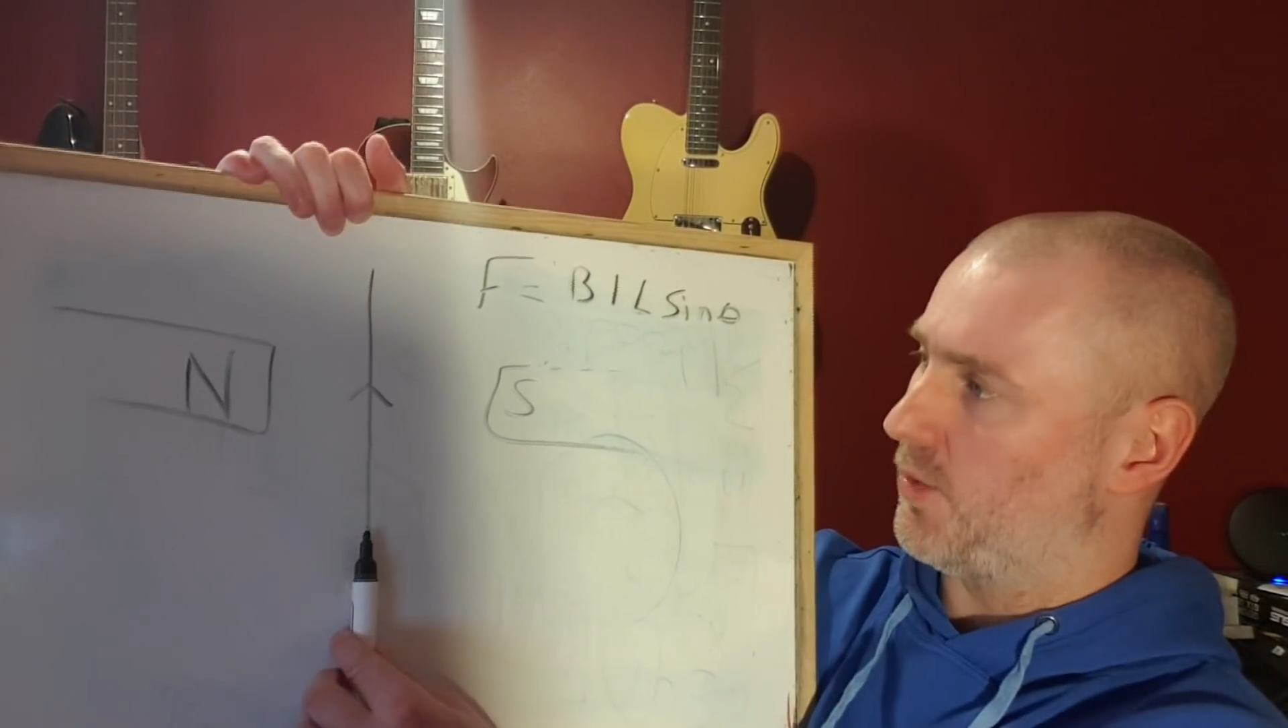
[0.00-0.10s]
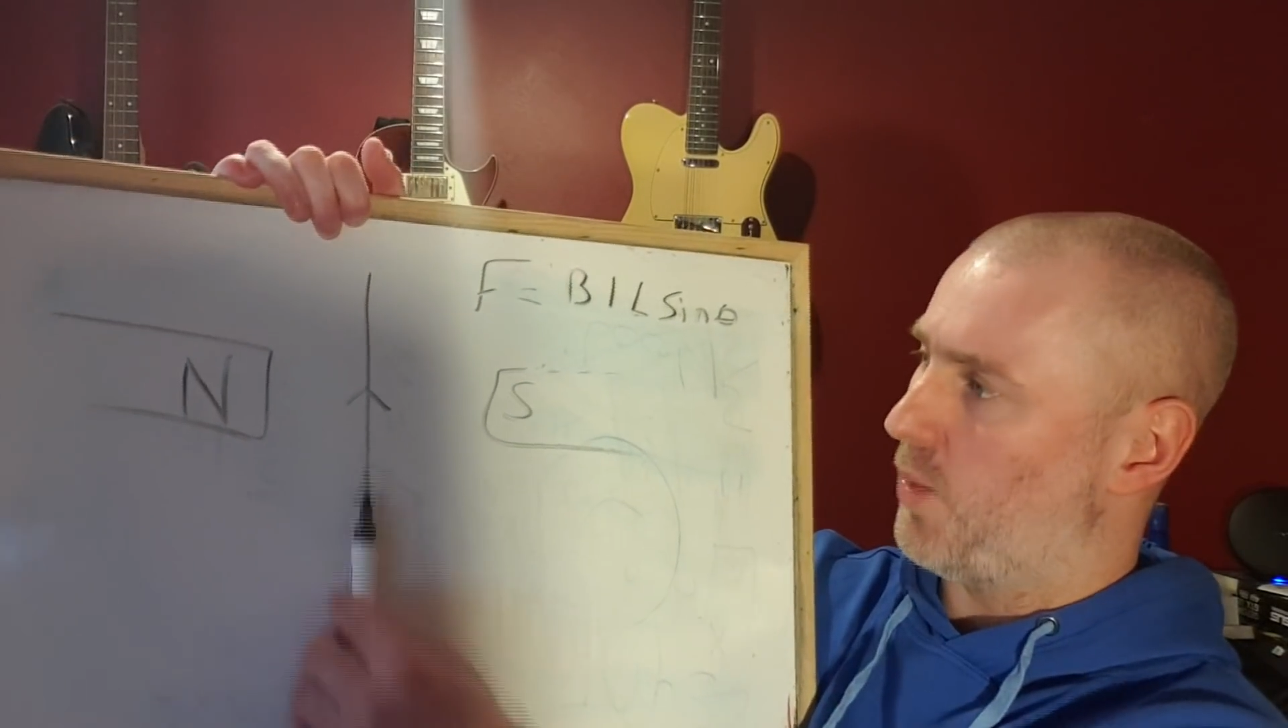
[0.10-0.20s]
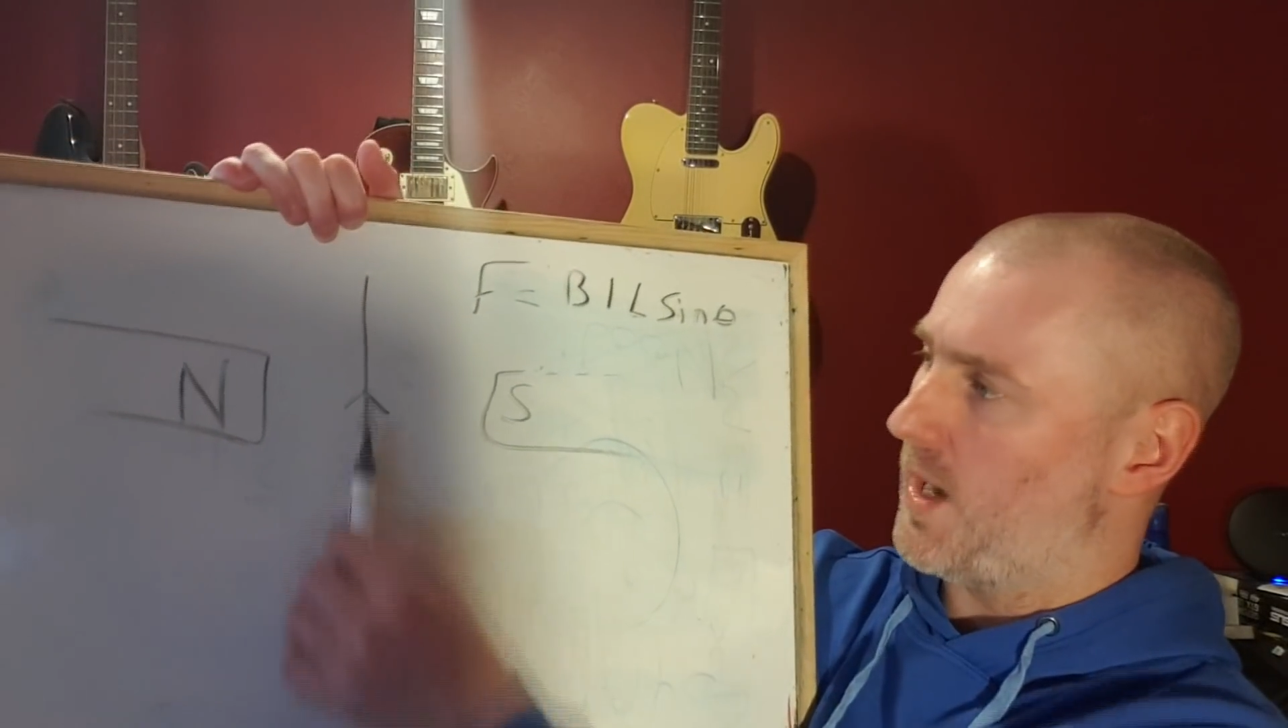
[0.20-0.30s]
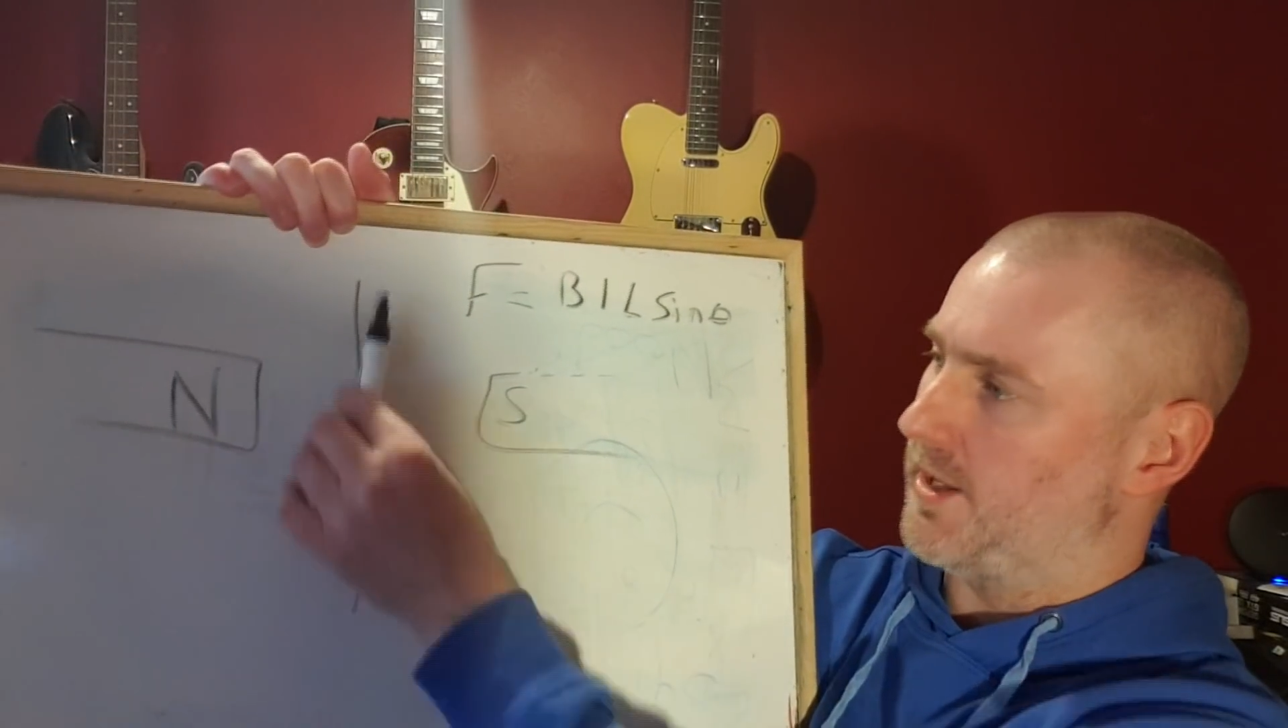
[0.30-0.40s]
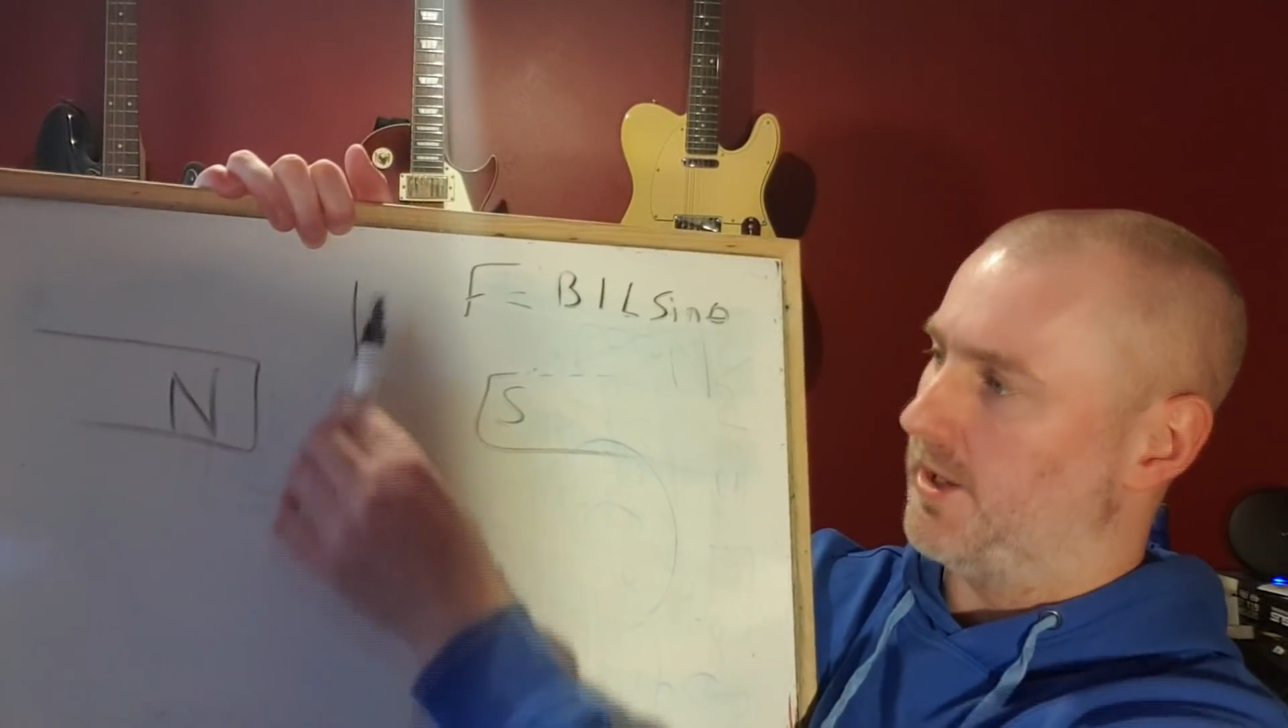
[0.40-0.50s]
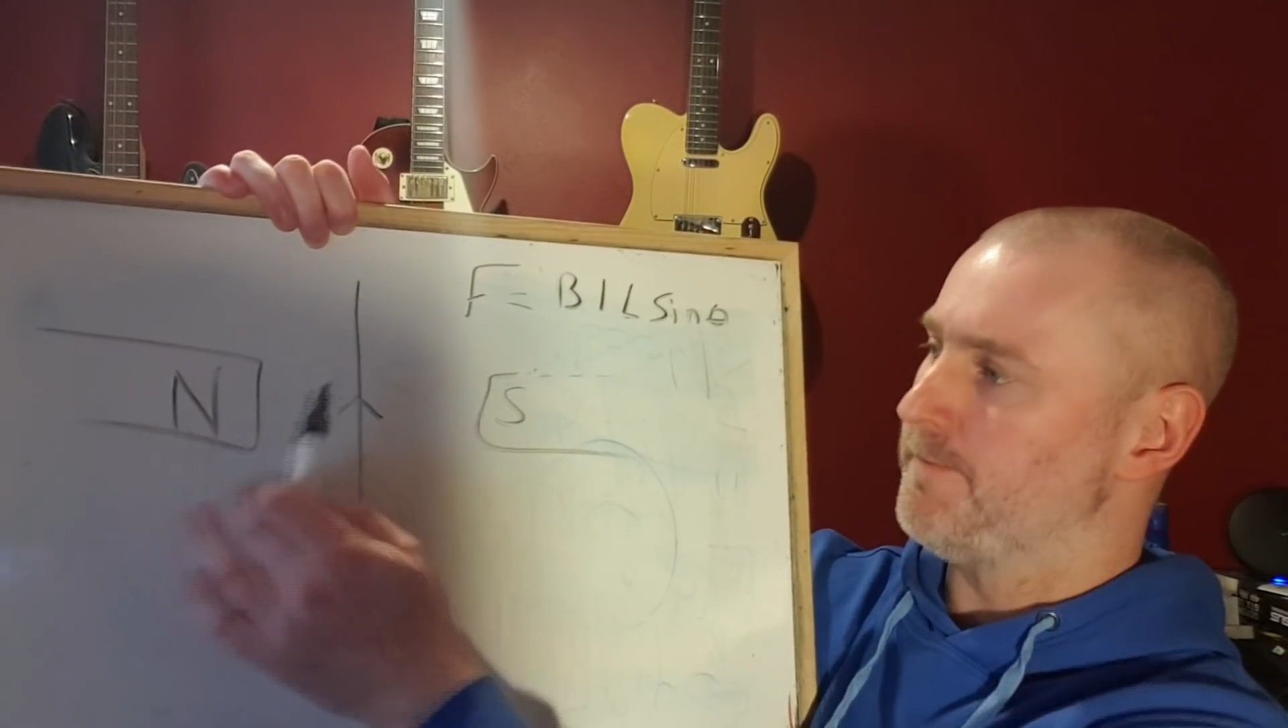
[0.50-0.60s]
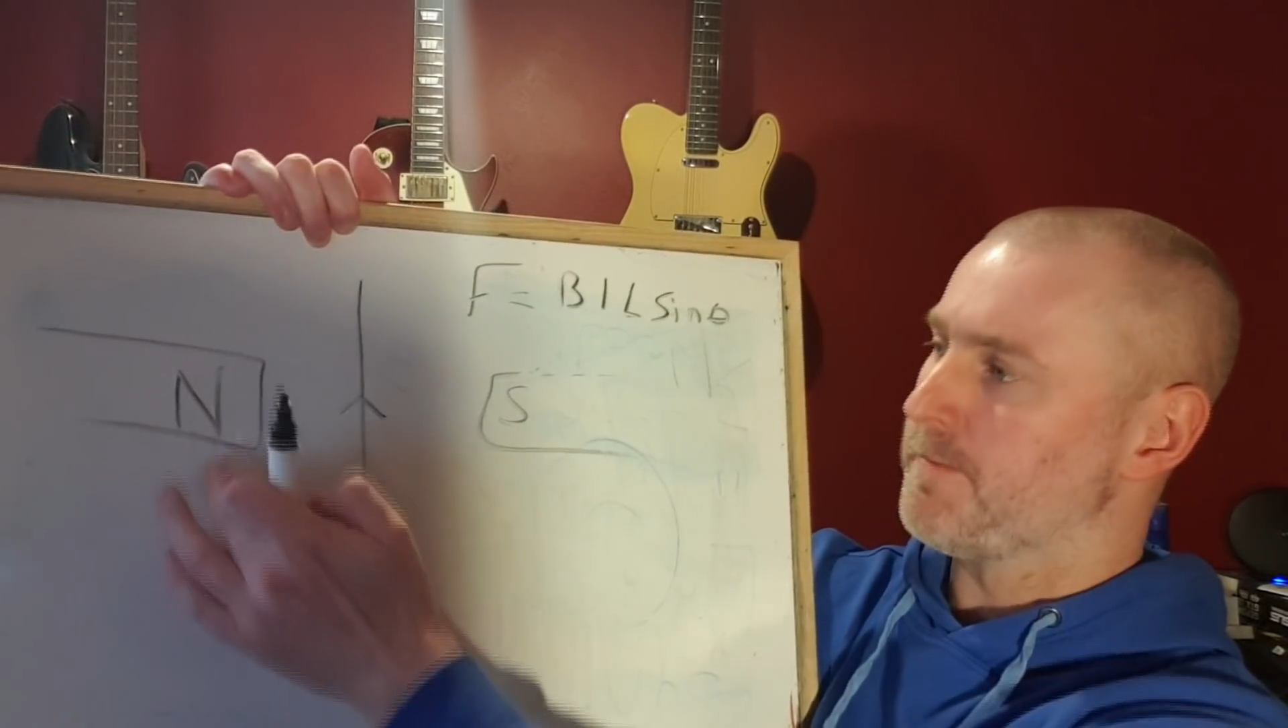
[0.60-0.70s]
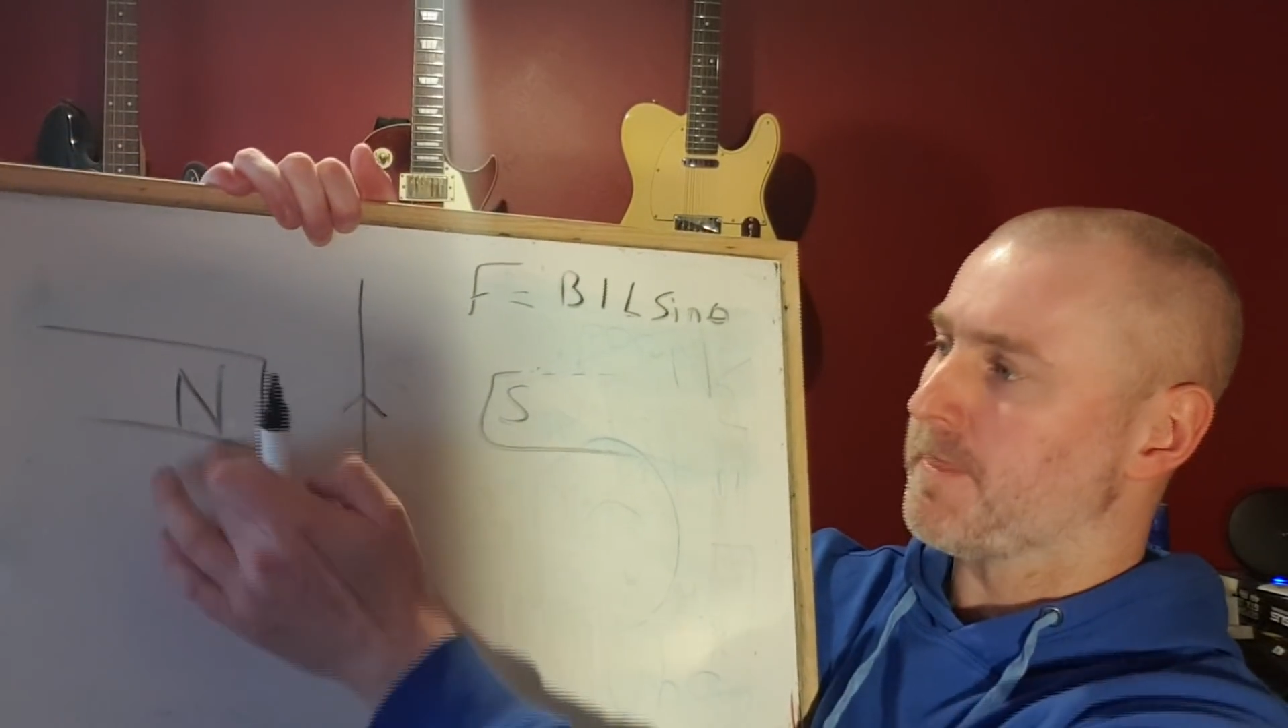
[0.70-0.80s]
a wire